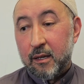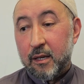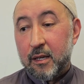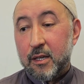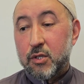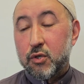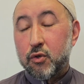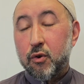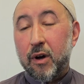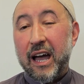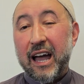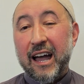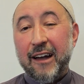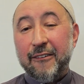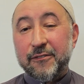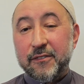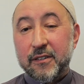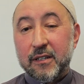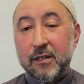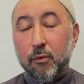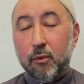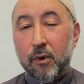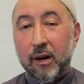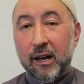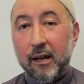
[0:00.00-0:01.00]
So after
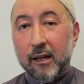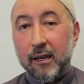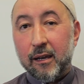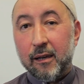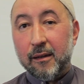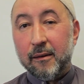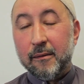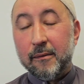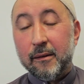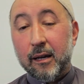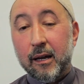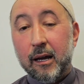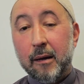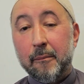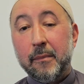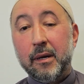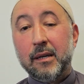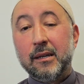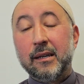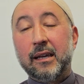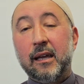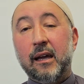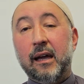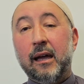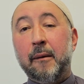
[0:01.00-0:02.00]
a while, a
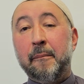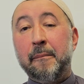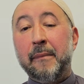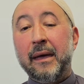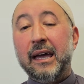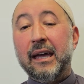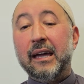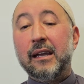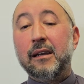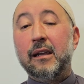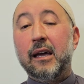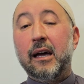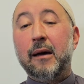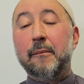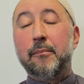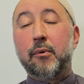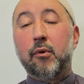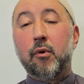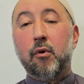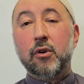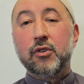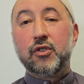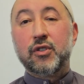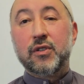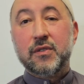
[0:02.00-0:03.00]
man
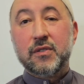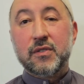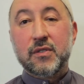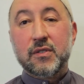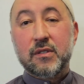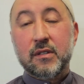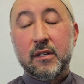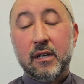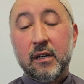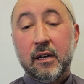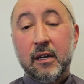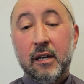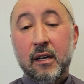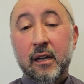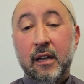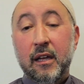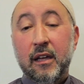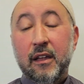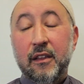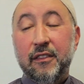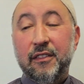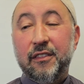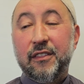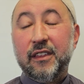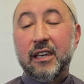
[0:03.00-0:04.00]
approaches
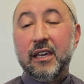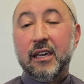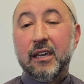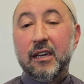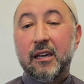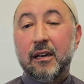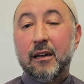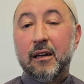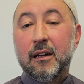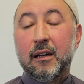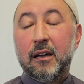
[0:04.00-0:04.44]
the